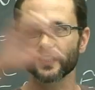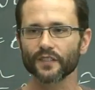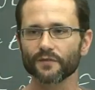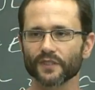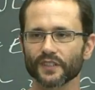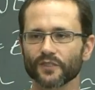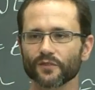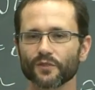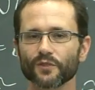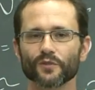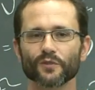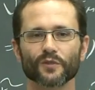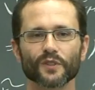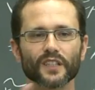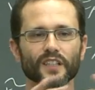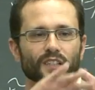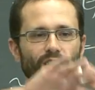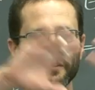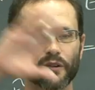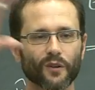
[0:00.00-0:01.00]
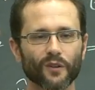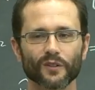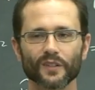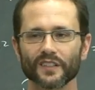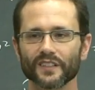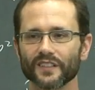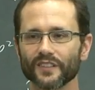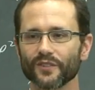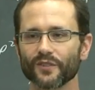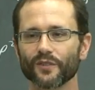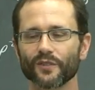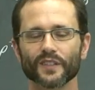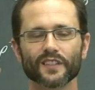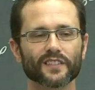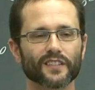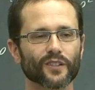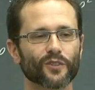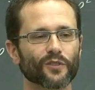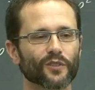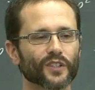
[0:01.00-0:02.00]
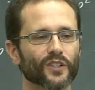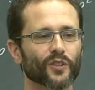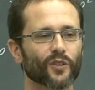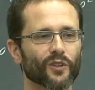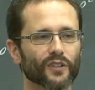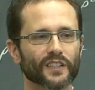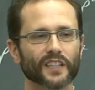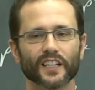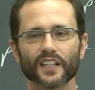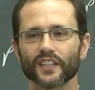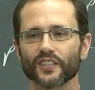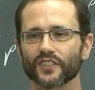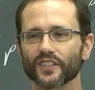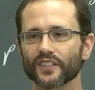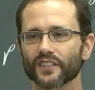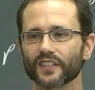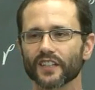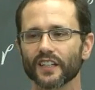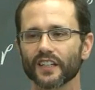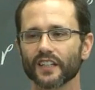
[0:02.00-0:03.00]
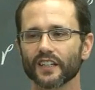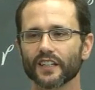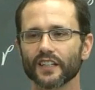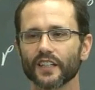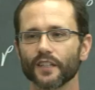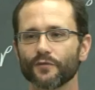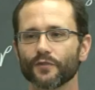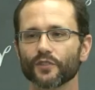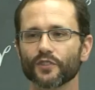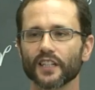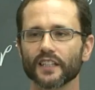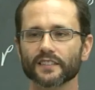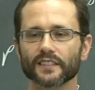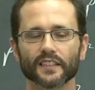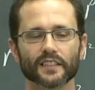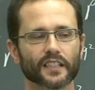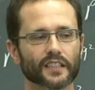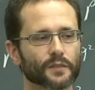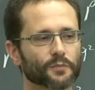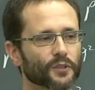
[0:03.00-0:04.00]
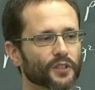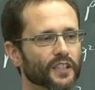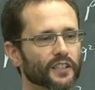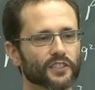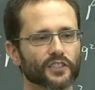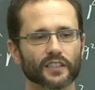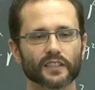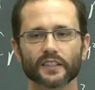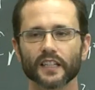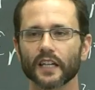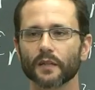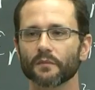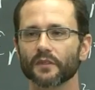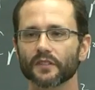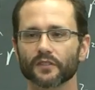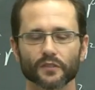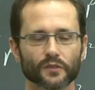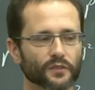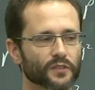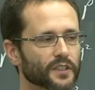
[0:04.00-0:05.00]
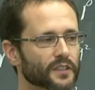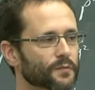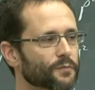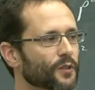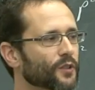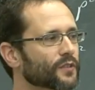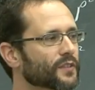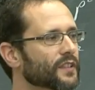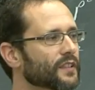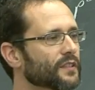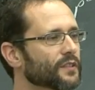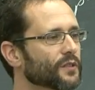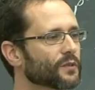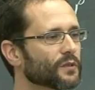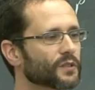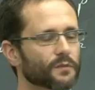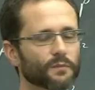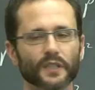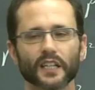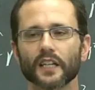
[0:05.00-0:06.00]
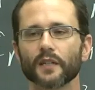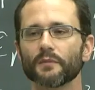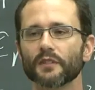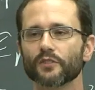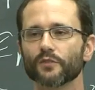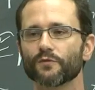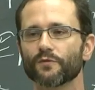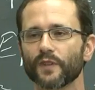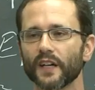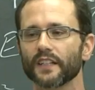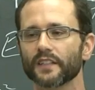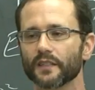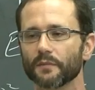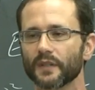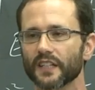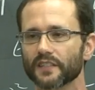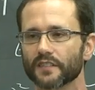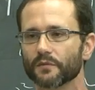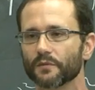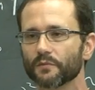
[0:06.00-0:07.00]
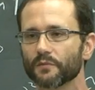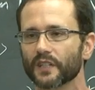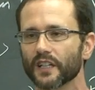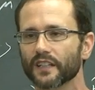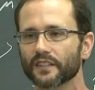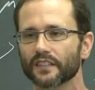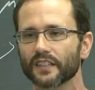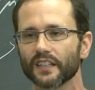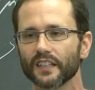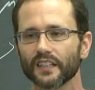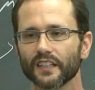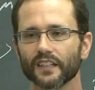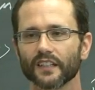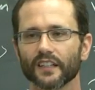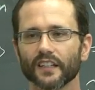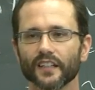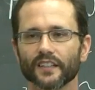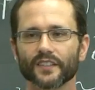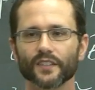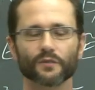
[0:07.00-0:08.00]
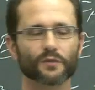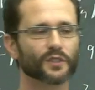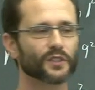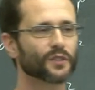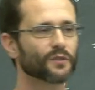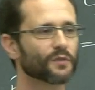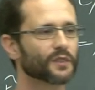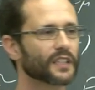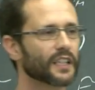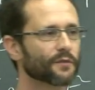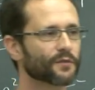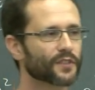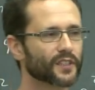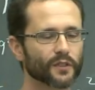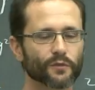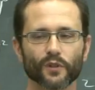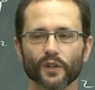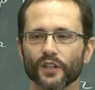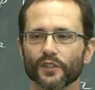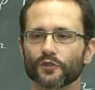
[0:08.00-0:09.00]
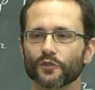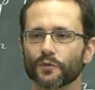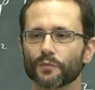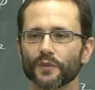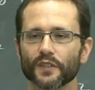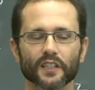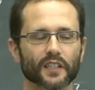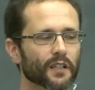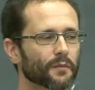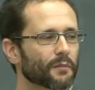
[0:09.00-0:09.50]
given to you in all you know its glory, all the edges. If you just had exponential time at your disposal, you would be able to find the maximum cut, and you would have zero entropy